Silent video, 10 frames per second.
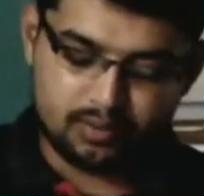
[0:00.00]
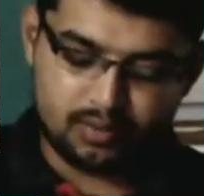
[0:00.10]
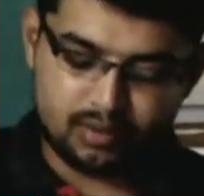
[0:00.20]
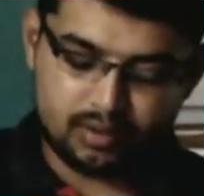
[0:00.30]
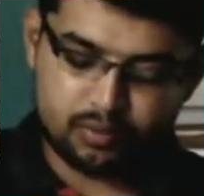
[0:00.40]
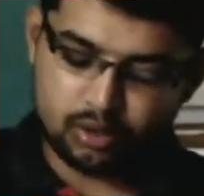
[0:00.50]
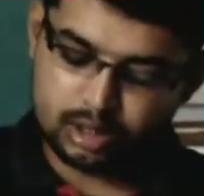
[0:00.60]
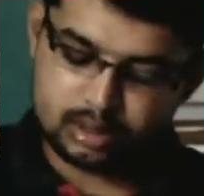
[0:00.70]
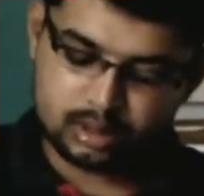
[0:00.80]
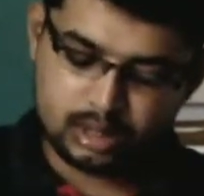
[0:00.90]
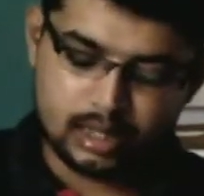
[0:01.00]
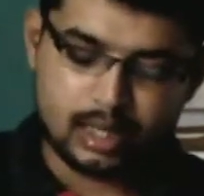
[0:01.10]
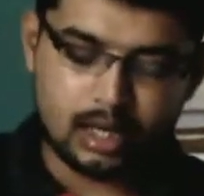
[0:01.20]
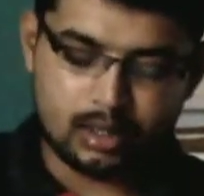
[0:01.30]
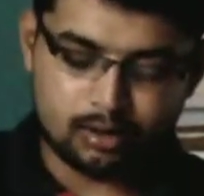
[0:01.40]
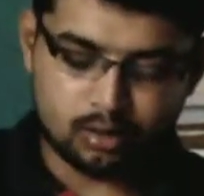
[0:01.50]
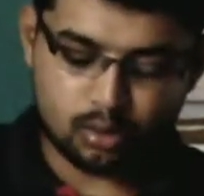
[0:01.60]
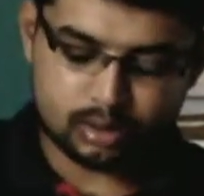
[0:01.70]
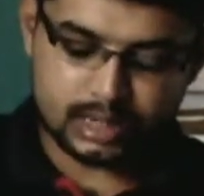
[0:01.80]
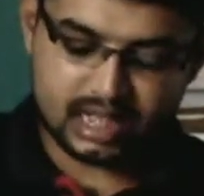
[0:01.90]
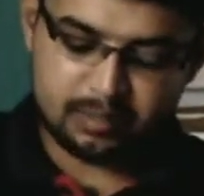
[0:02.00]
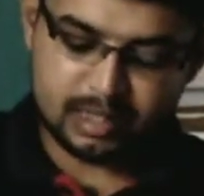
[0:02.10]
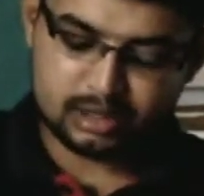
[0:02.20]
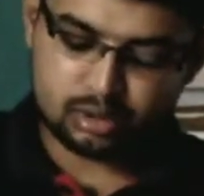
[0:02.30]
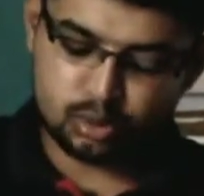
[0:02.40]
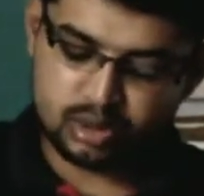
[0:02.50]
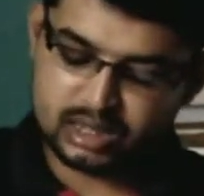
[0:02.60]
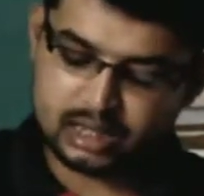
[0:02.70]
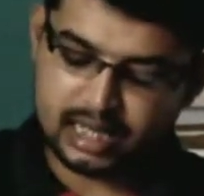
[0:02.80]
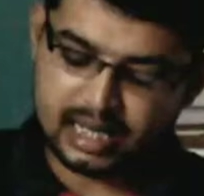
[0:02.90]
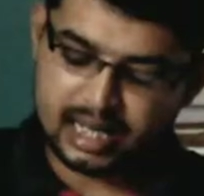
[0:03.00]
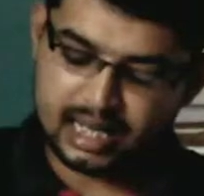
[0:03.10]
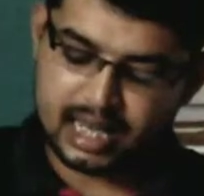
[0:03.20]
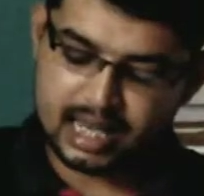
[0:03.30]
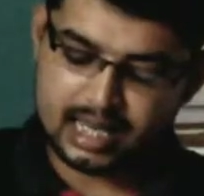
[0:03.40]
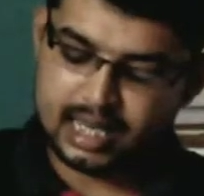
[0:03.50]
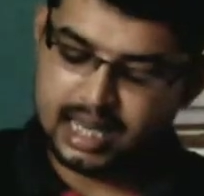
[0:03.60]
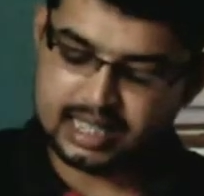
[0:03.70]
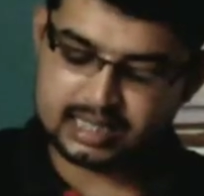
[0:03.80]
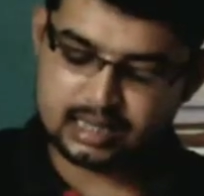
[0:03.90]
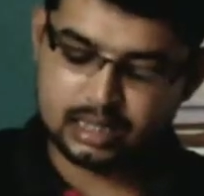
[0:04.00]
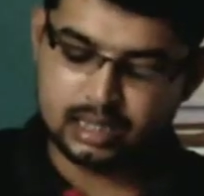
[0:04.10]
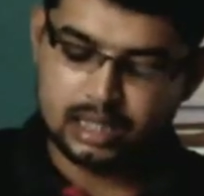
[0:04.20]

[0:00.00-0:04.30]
viviparous. Those animals which lay eggs